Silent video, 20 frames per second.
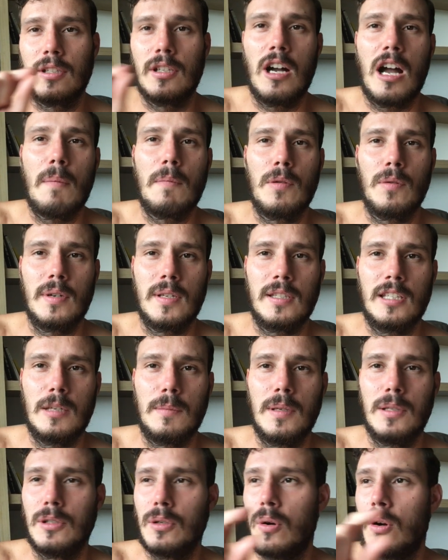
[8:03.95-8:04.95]
time you want to see
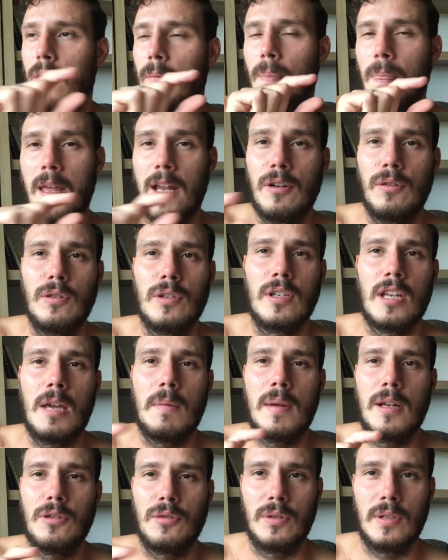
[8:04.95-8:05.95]
me talk, enter in your
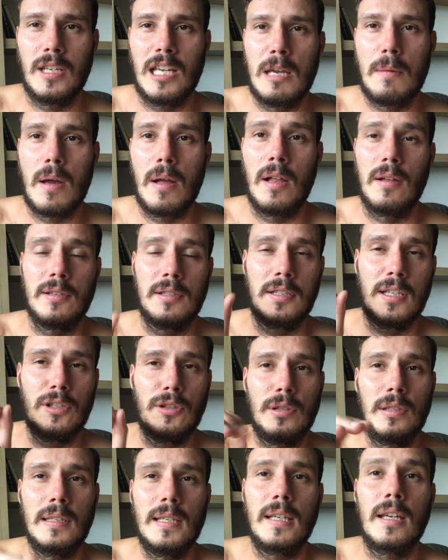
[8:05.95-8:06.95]
name, enter in your email, I'll send
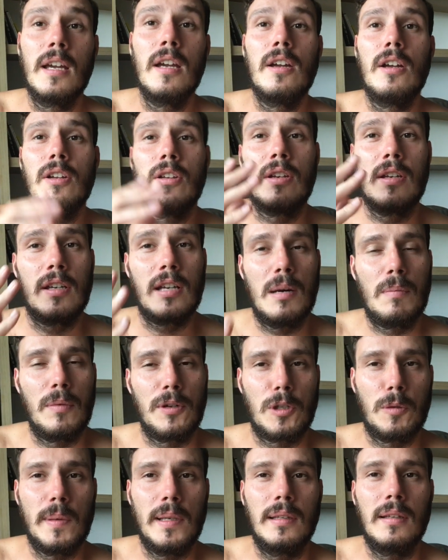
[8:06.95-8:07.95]
you the link. You can come
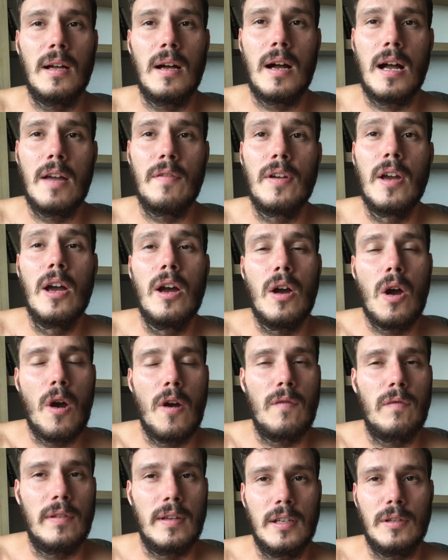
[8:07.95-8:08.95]
watch me live.
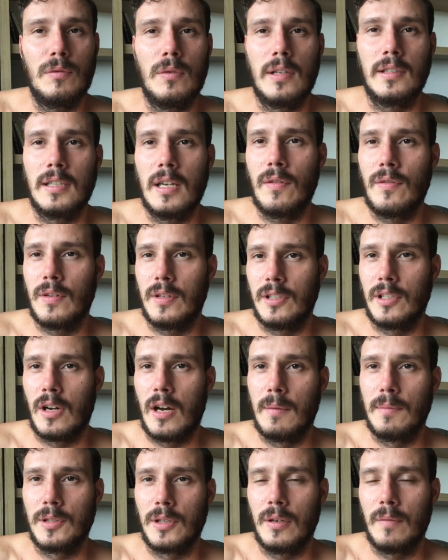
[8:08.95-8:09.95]
Hopefully it works out with your
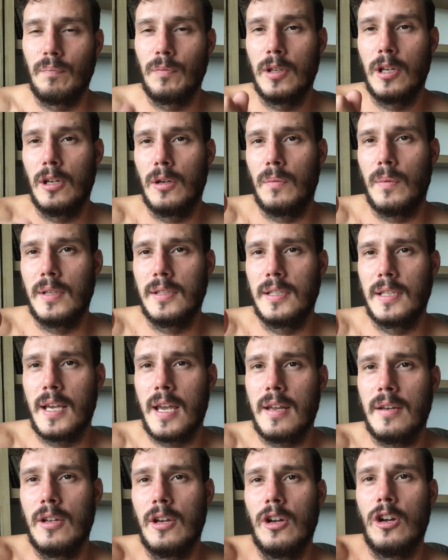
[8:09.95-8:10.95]
time zone. Once
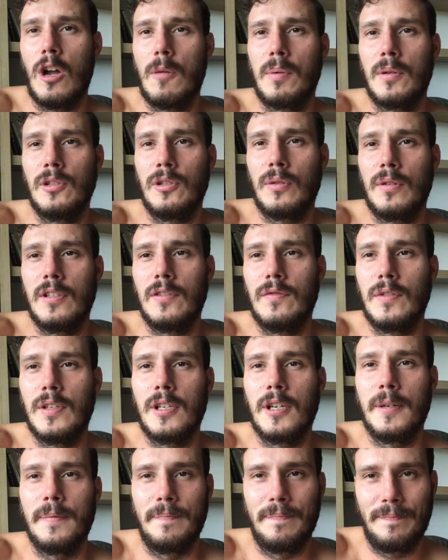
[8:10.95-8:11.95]
again, hope you enjoyed this
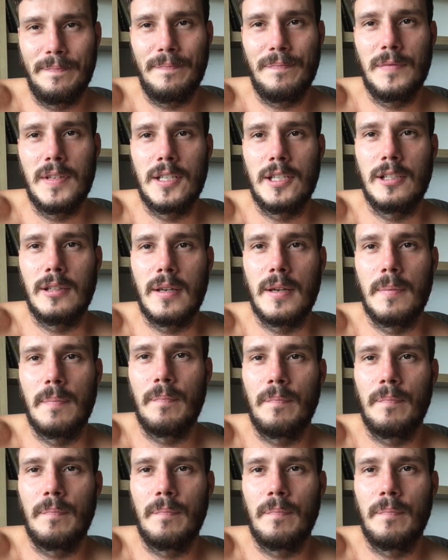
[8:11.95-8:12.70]
video. This is Liam.